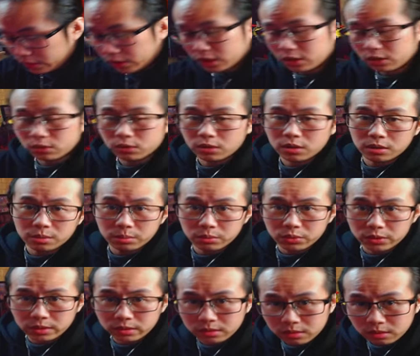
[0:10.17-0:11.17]
Shield,
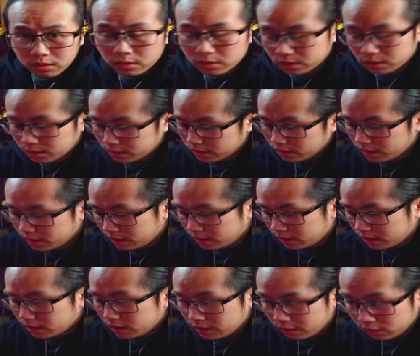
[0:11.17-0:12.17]
Brilliant Stars,
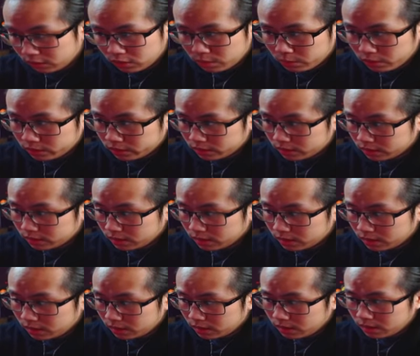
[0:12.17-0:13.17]
Elite Trainer Boxes.
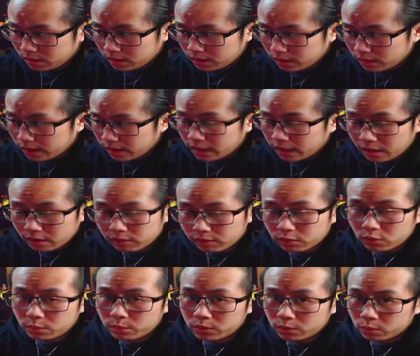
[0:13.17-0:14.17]
I have
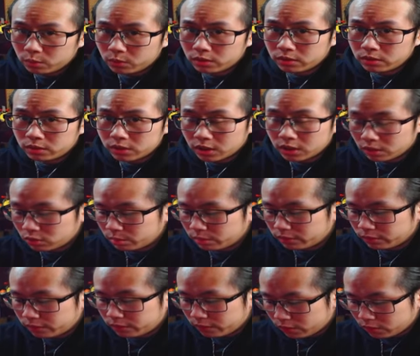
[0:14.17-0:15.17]
opened one on the channel
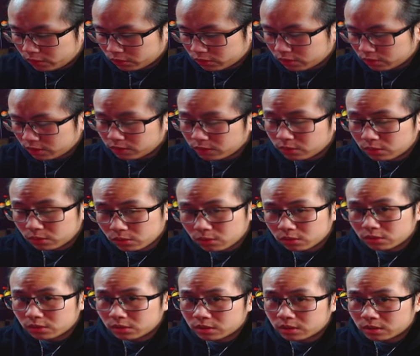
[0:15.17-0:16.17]
before, so if you're new
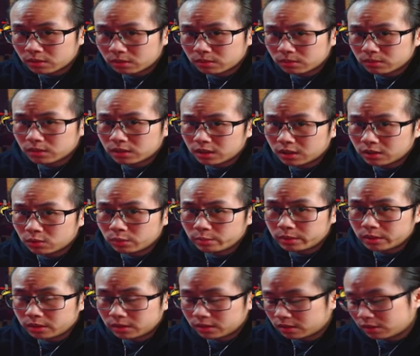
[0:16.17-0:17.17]
to the channel, link will
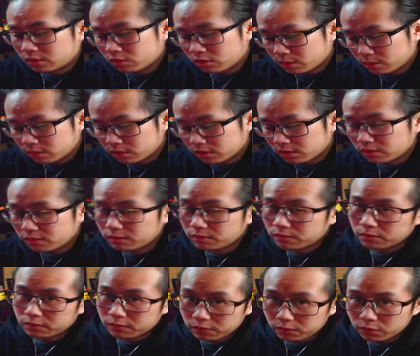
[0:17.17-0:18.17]
be in the description
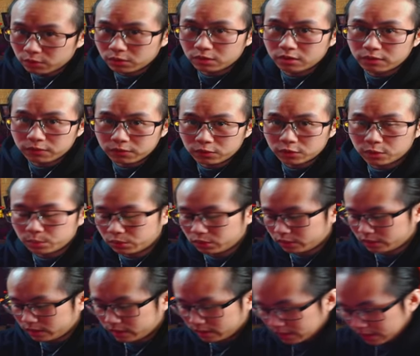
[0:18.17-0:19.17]
for the first box.